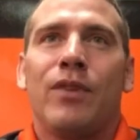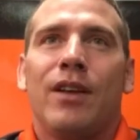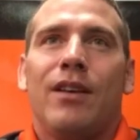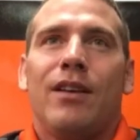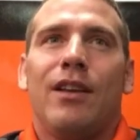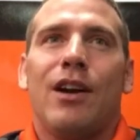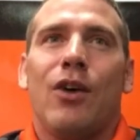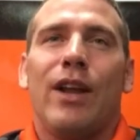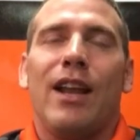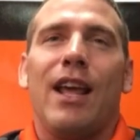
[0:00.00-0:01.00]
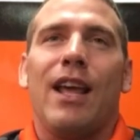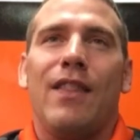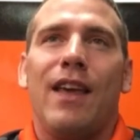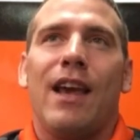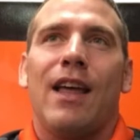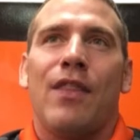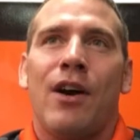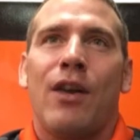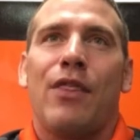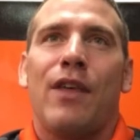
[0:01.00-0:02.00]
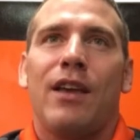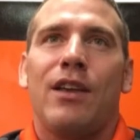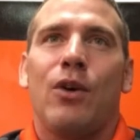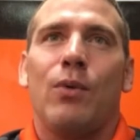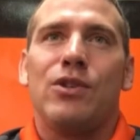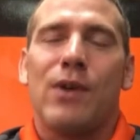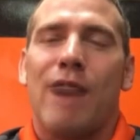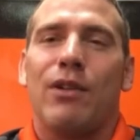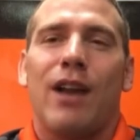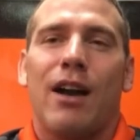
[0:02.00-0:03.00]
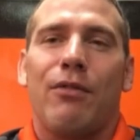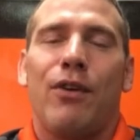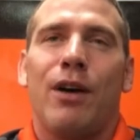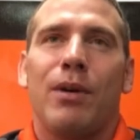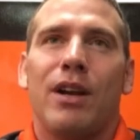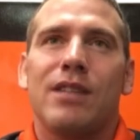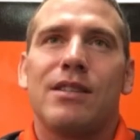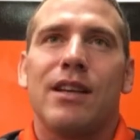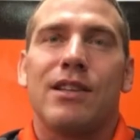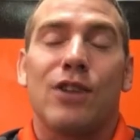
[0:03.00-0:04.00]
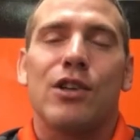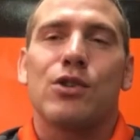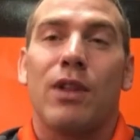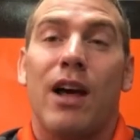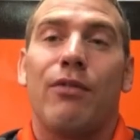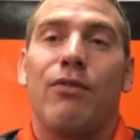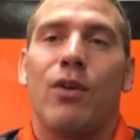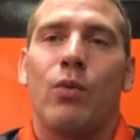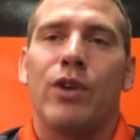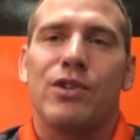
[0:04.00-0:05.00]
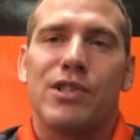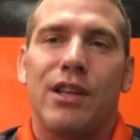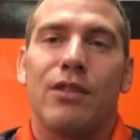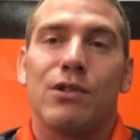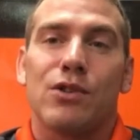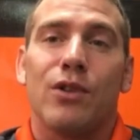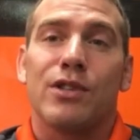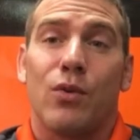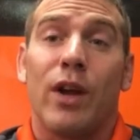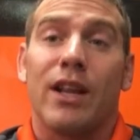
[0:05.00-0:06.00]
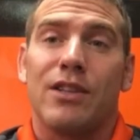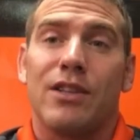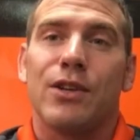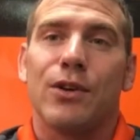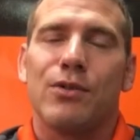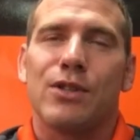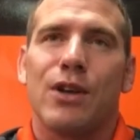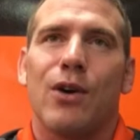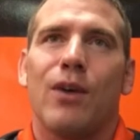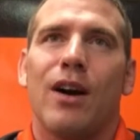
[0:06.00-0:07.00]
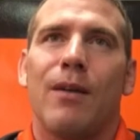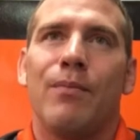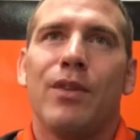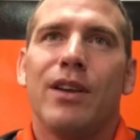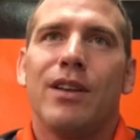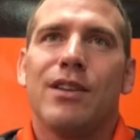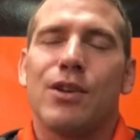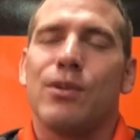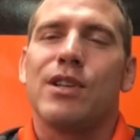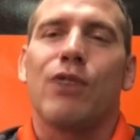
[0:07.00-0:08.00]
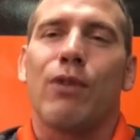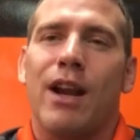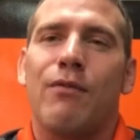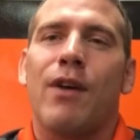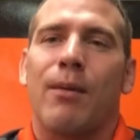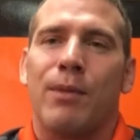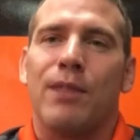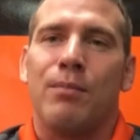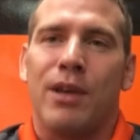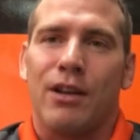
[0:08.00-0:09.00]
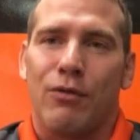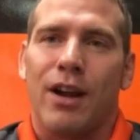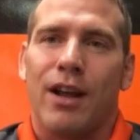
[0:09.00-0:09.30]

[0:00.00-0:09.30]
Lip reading: in the end, though, I think, we do have a lot of fun, but it's also a lot of fun when you're seeing the results and winning, too. So, so it's a great environment to be in right now.